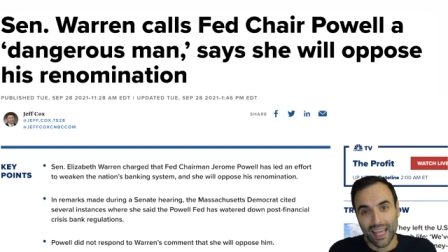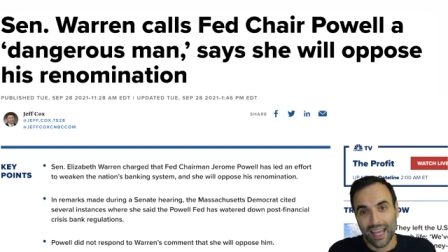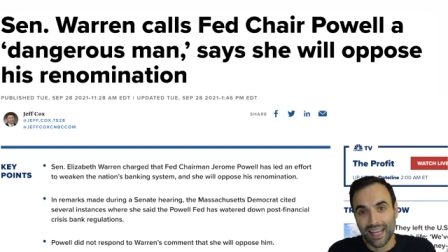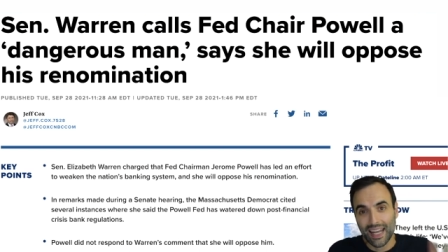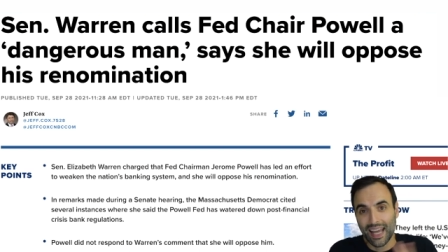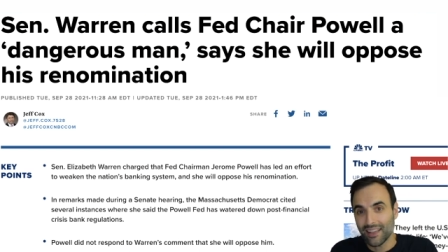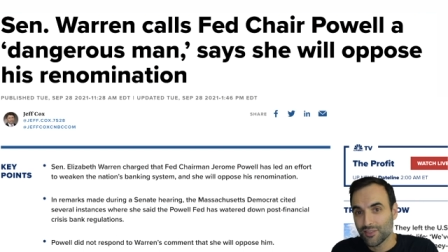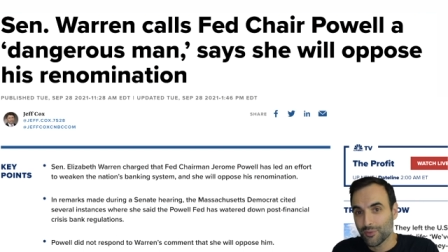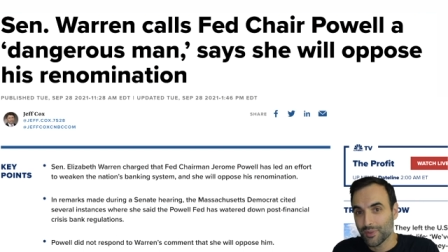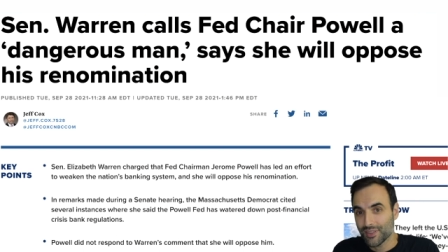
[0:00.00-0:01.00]
And
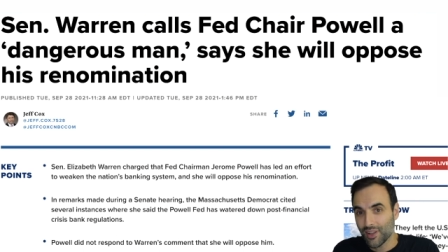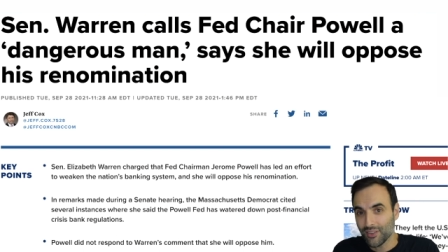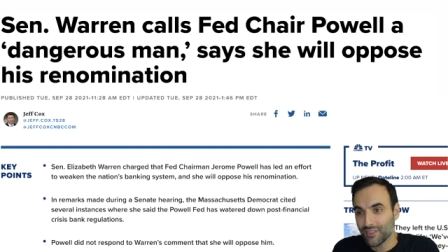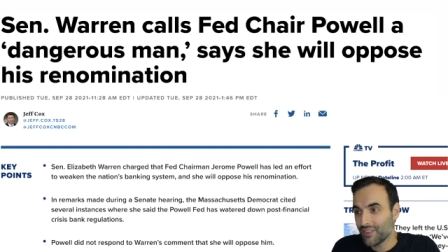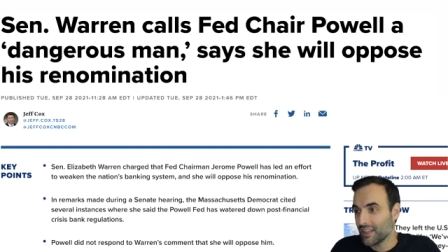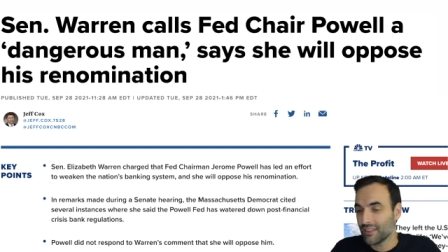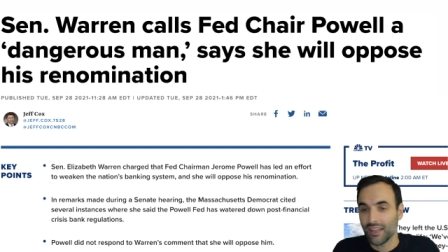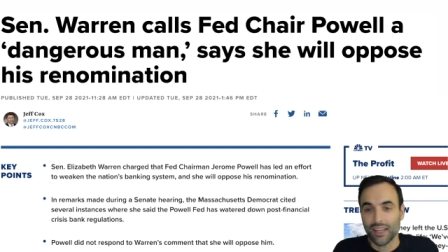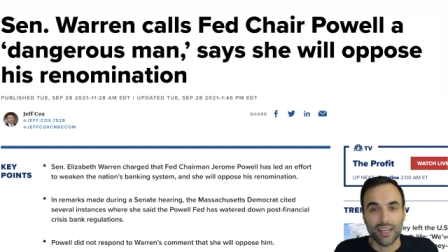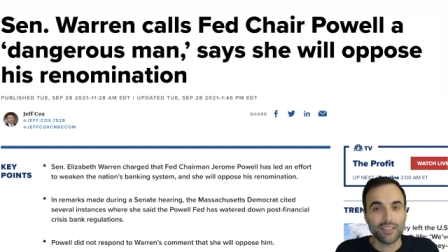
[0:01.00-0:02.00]
as a result of this,
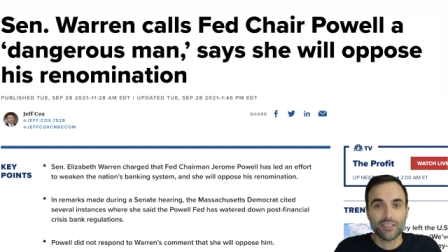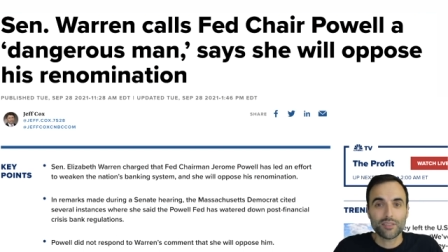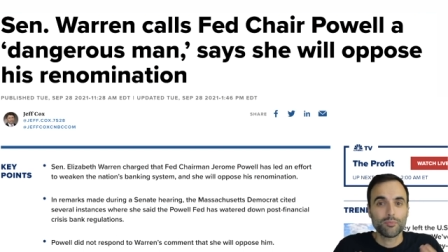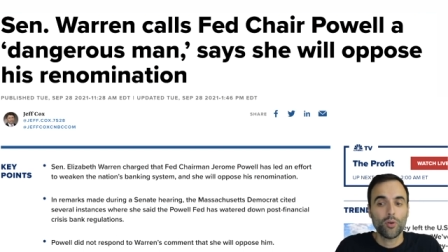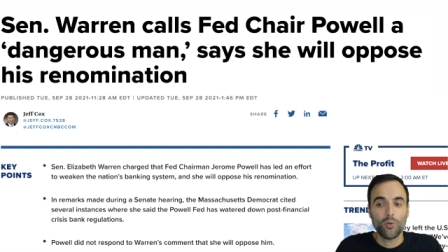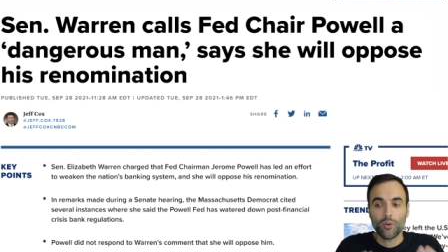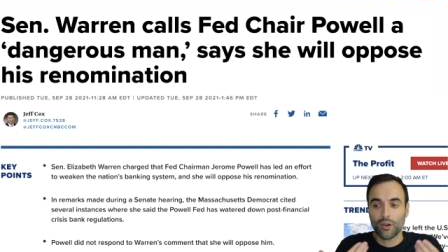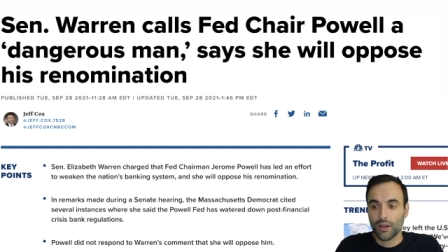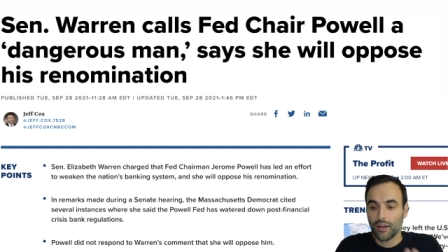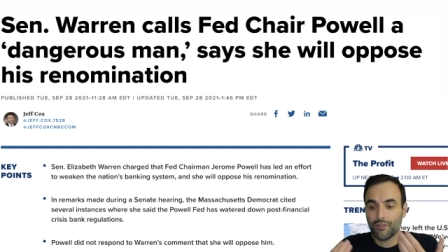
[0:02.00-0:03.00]
it's just
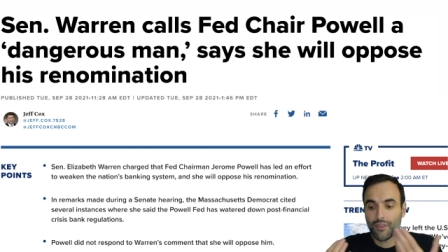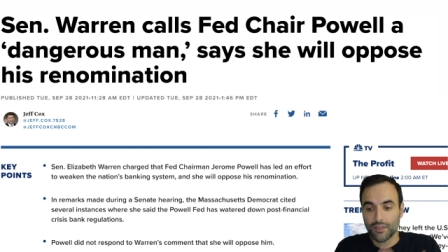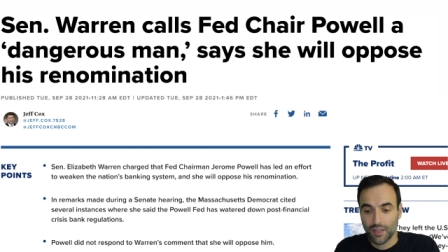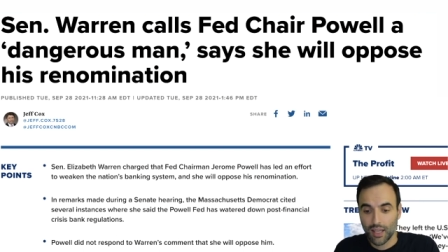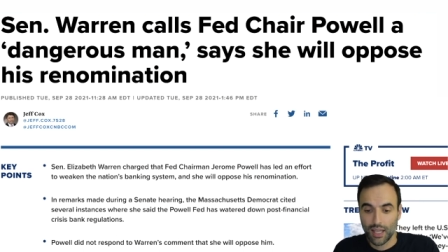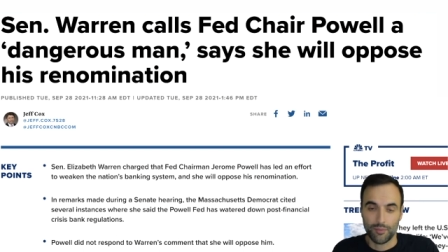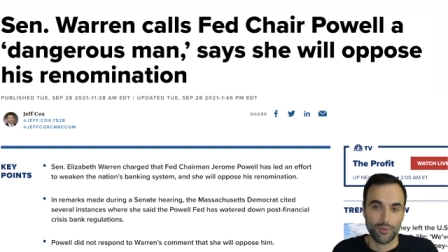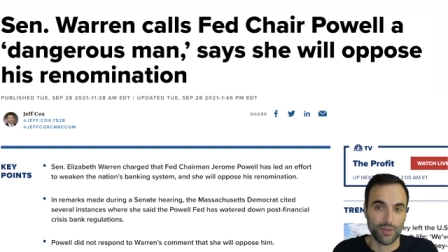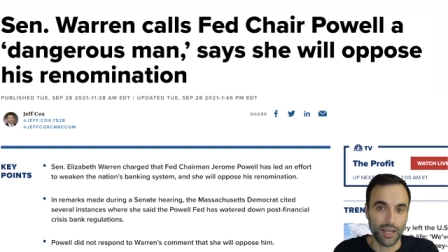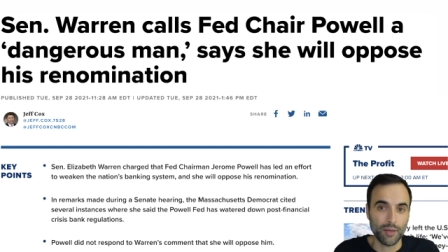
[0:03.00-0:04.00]
more of the
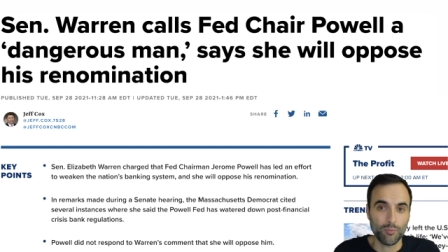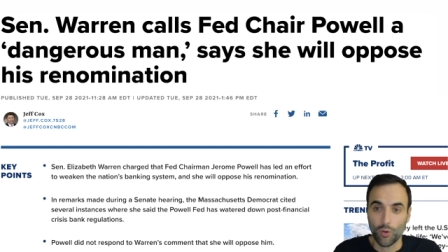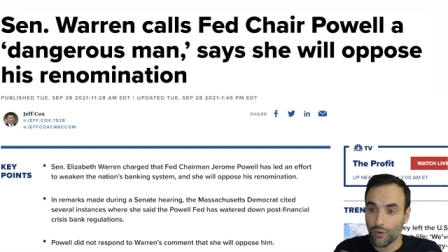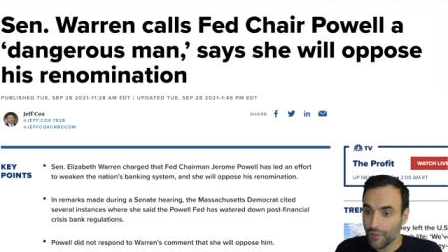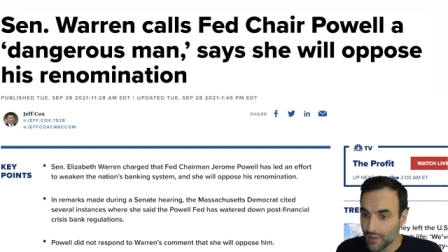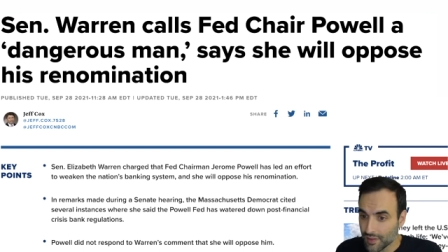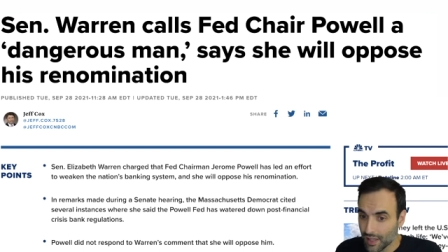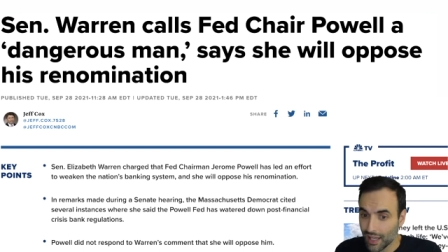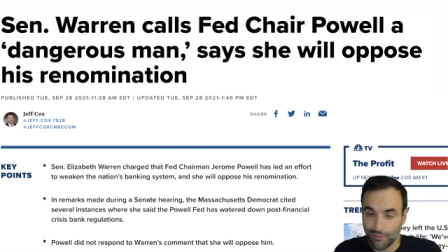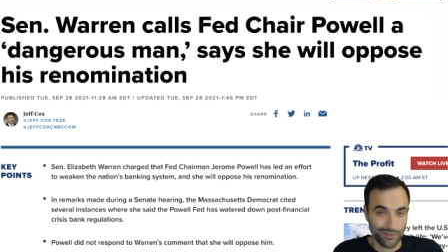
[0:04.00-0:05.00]
same, okay? More of the
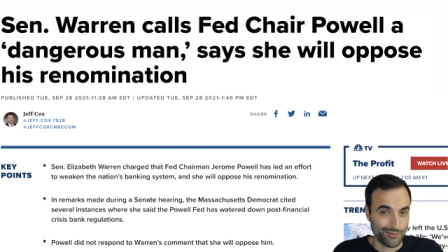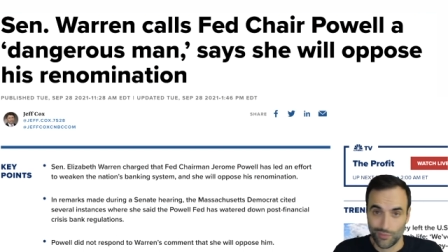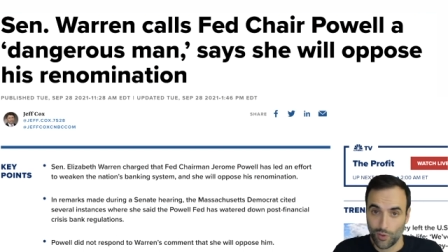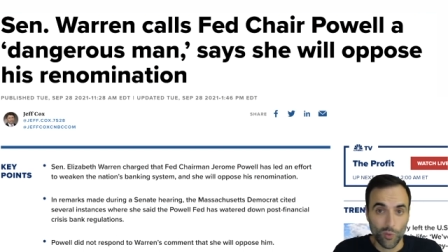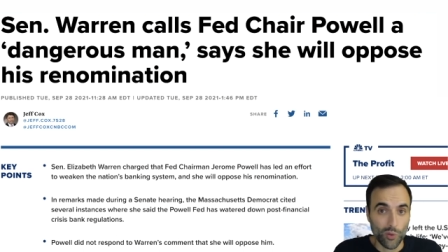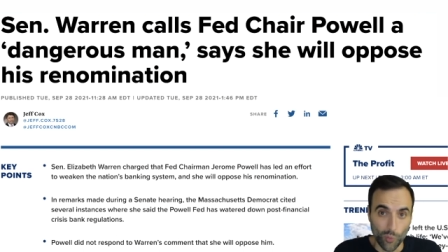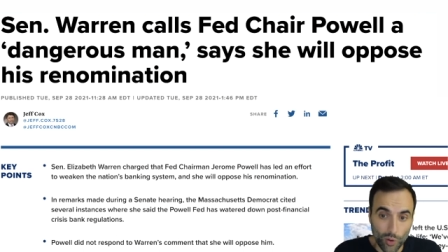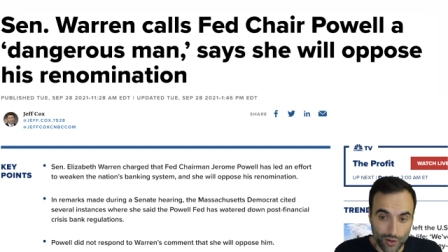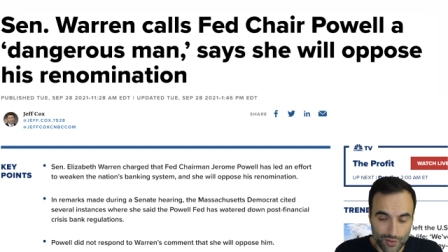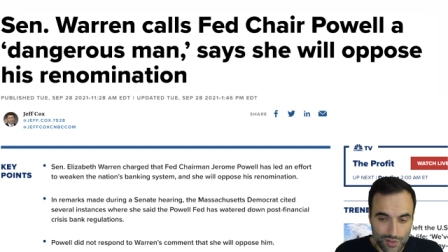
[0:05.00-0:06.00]
same or
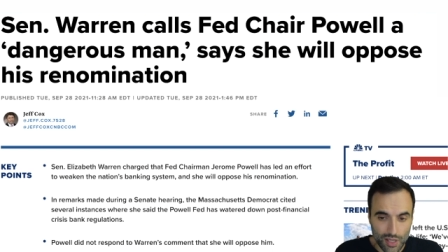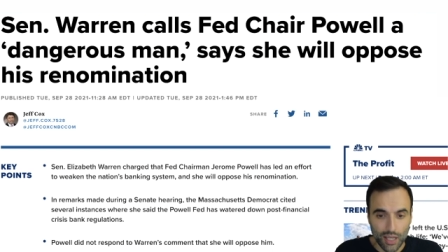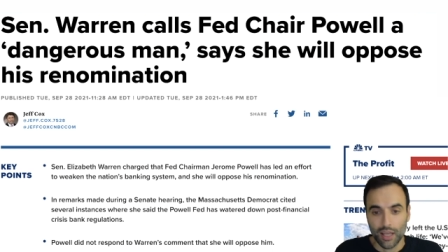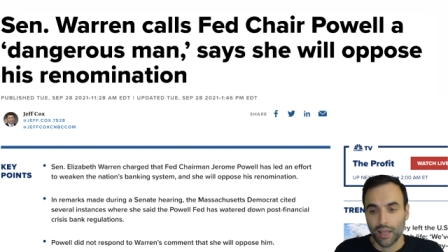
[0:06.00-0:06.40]
worse.